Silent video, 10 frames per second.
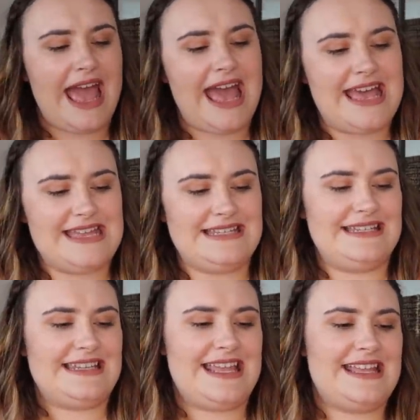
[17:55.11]

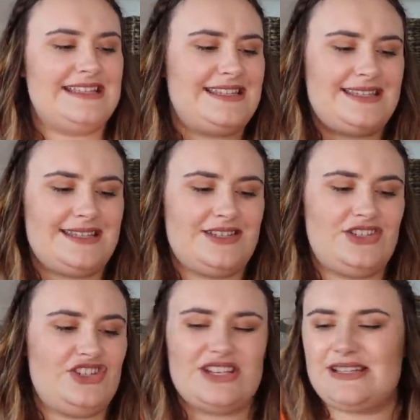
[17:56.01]
And it's
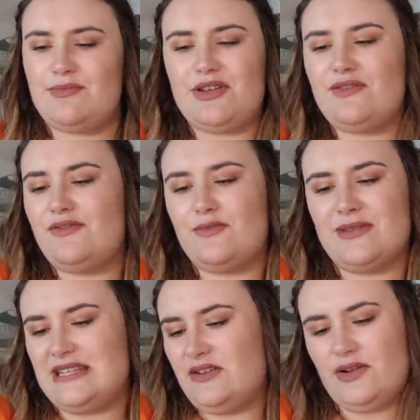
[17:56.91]
just a beautiful
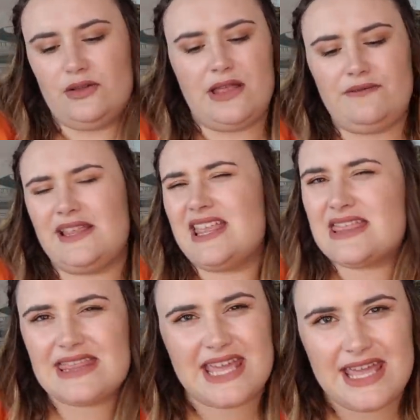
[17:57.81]
material, lovely
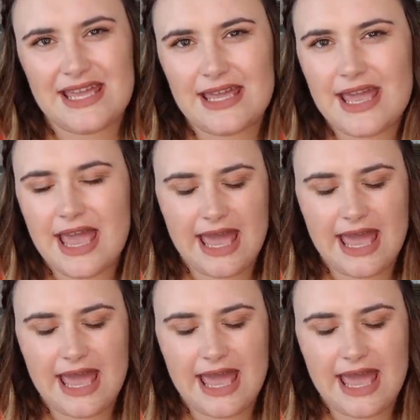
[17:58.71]
and thick.